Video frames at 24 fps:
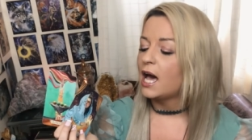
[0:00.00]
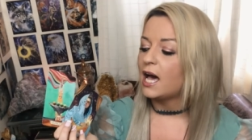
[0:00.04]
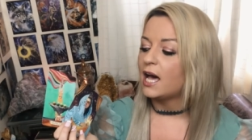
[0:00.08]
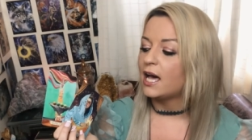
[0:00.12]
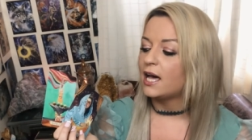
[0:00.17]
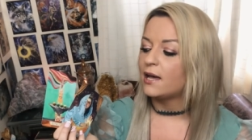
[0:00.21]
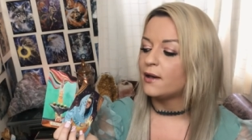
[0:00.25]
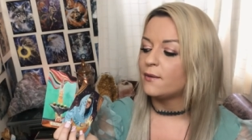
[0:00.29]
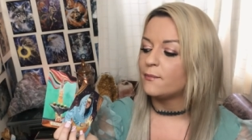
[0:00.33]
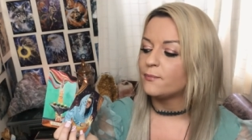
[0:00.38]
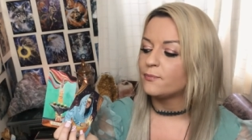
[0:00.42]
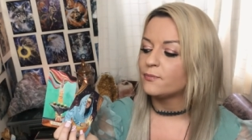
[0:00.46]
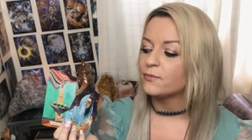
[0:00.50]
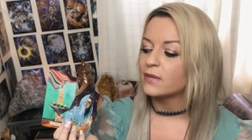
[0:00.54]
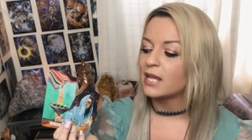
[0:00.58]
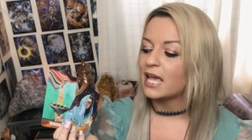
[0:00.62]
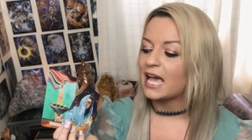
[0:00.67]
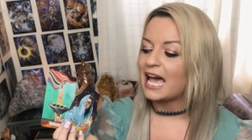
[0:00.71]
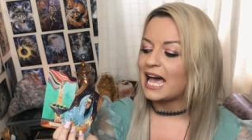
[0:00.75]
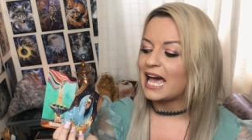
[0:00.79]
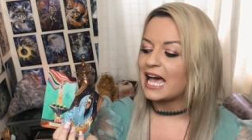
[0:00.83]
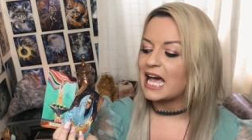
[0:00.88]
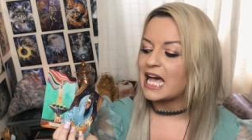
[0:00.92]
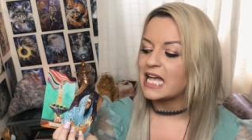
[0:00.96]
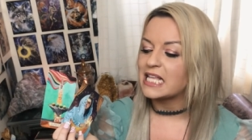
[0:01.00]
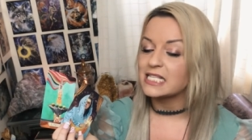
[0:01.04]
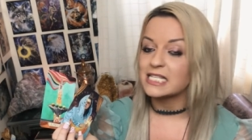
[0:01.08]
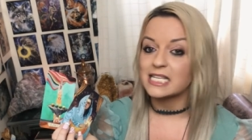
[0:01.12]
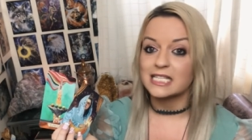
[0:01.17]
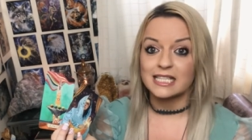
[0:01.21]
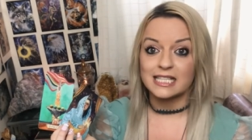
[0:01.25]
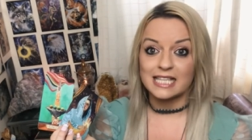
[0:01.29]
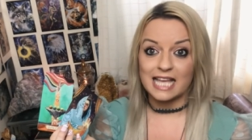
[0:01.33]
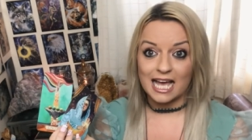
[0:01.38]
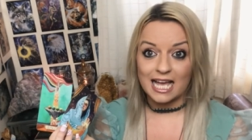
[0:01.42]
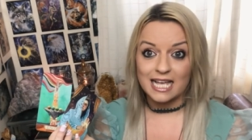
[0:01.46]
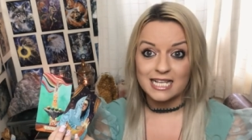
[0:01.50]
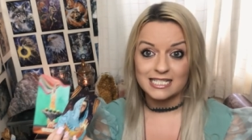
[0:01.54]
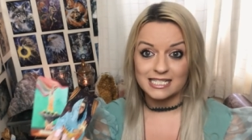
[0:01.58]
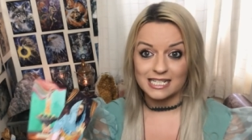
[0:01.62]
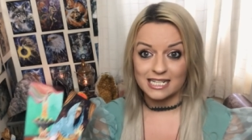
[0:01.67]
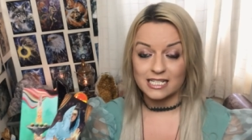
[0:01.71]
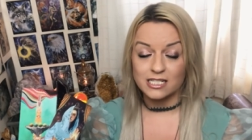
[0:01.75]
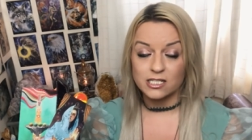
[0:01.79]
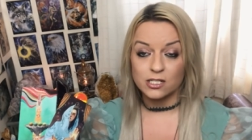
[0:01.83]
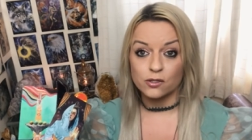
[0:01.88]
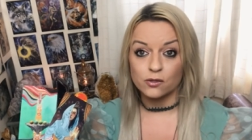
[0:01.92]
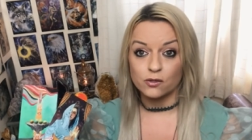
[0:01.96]
um, and that is
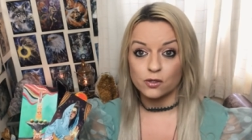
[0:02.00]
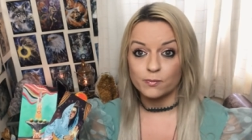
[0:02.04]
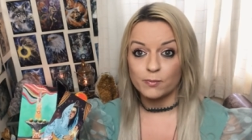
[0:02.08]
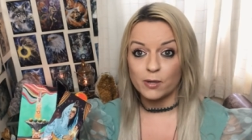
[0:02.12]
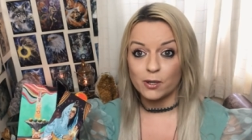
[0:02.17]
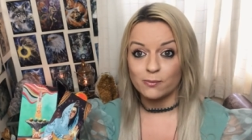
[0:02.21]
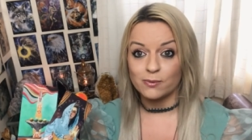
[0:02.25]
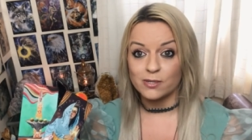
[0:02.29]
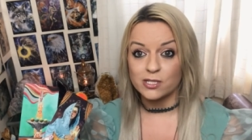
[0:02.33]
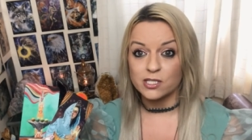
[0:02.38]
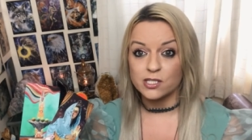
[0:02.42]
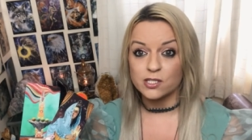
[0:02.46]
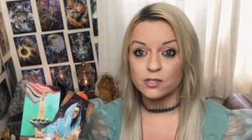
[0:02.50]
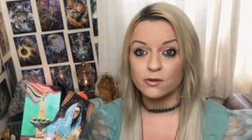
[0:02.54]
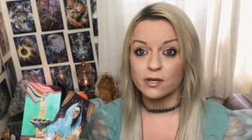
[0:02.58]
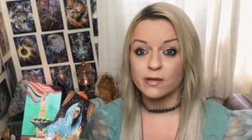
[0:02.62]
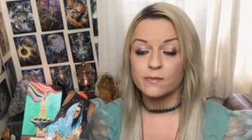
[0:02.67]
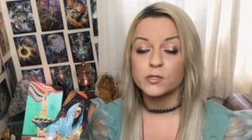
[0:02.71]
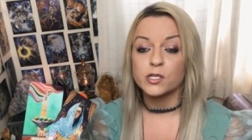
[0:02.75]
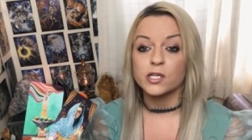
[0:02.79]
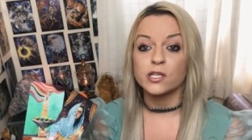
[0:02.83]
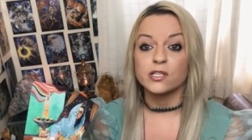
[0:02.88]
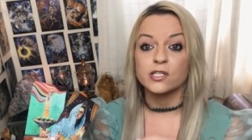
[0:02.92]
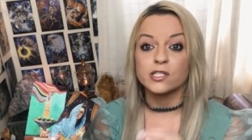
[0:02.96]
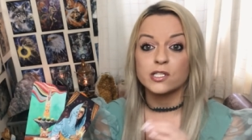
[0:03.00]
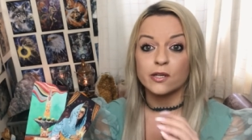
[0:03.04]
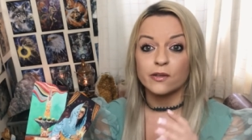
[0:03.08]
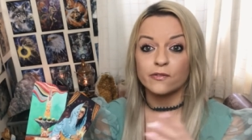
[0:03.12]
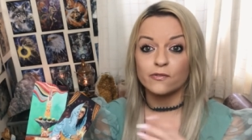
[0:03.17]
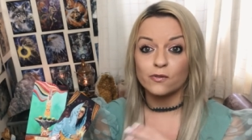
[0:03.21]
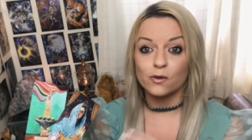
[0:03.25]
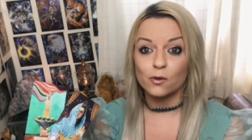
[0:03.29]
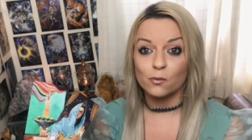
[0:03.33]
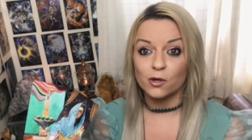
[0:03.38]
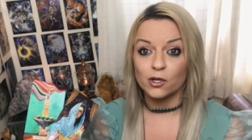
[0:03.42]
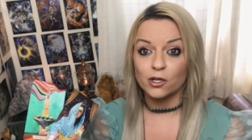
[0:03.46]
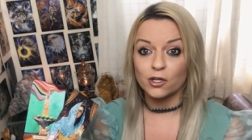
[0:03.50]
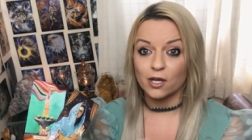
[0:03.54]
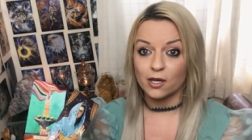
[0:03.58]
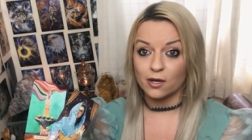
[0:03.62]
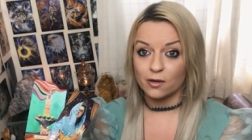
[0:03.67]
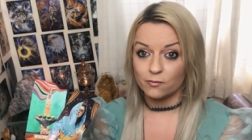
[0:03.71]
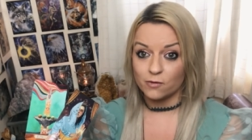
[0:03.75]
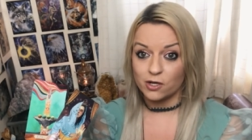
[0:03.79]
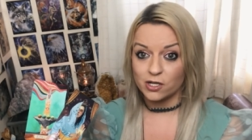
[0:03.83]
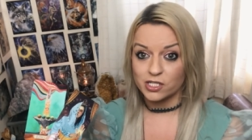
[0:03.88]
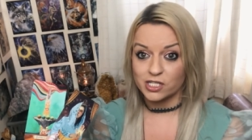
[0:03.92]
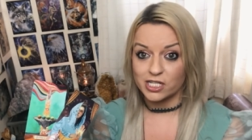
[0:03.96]
linked in all the public descriptions. So if you want to
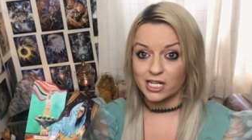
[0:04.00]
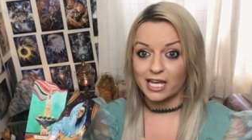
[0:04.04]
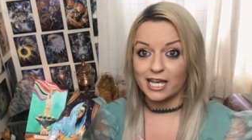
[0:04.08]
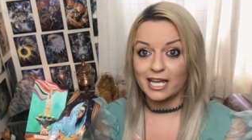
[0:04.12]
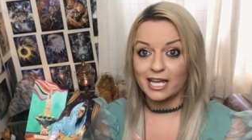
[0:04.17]
go and watch